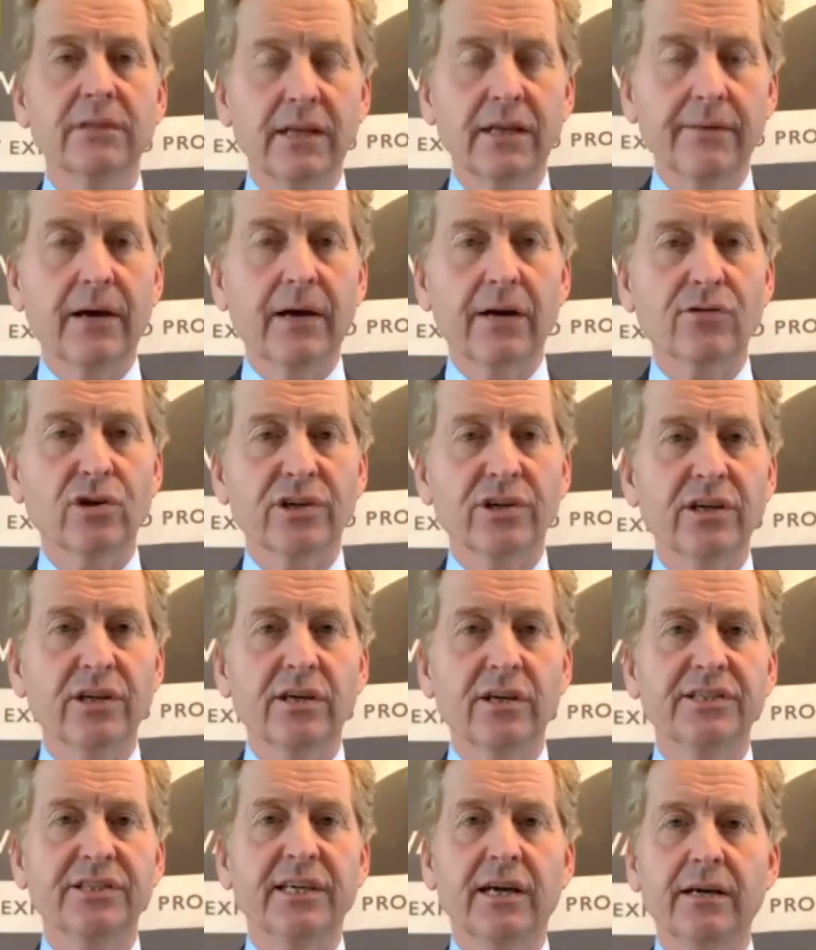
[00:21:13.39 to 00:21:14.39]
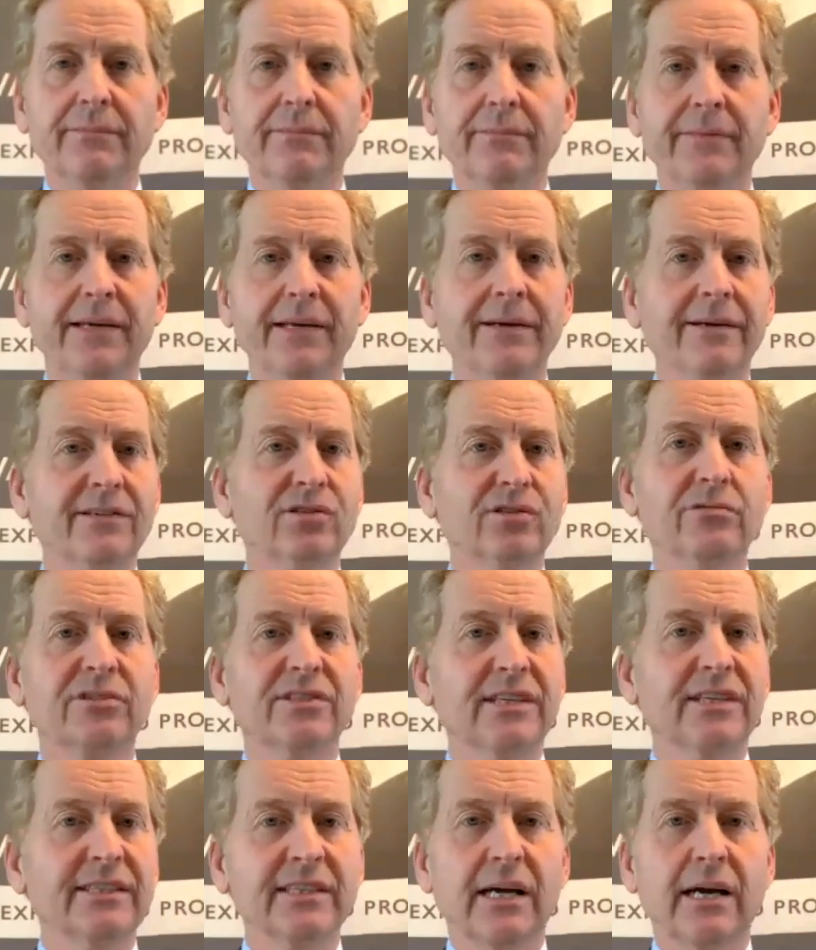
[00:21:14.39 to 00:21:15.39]
I've got a nursing home here. It's all
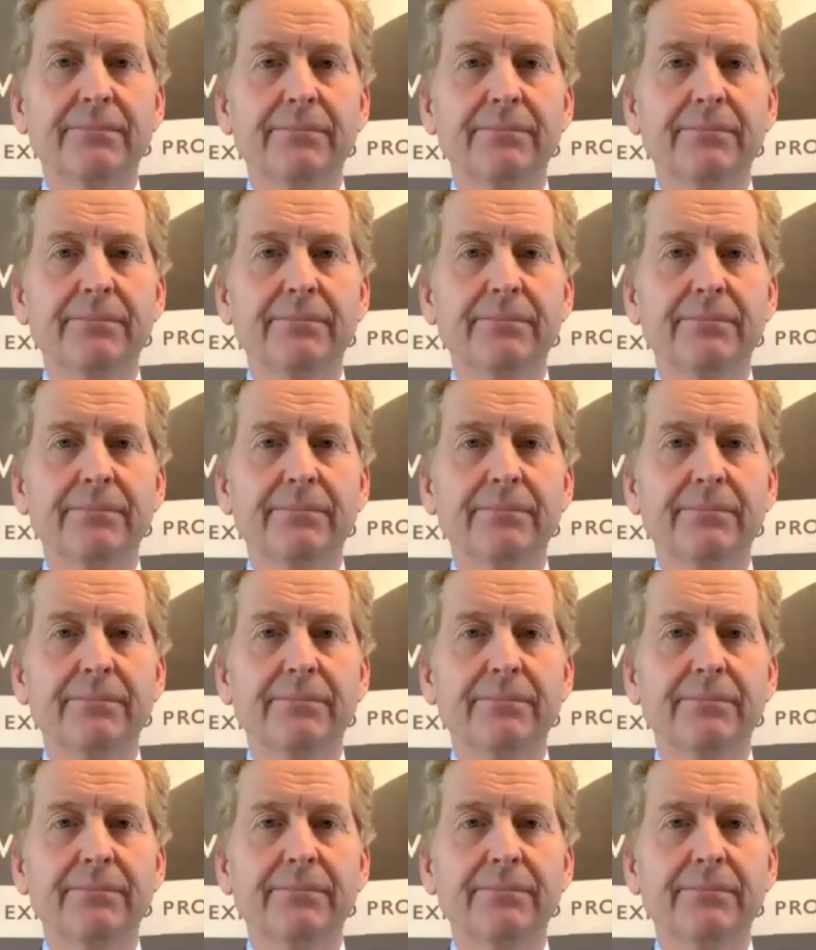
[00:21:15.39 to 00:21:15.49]
set up.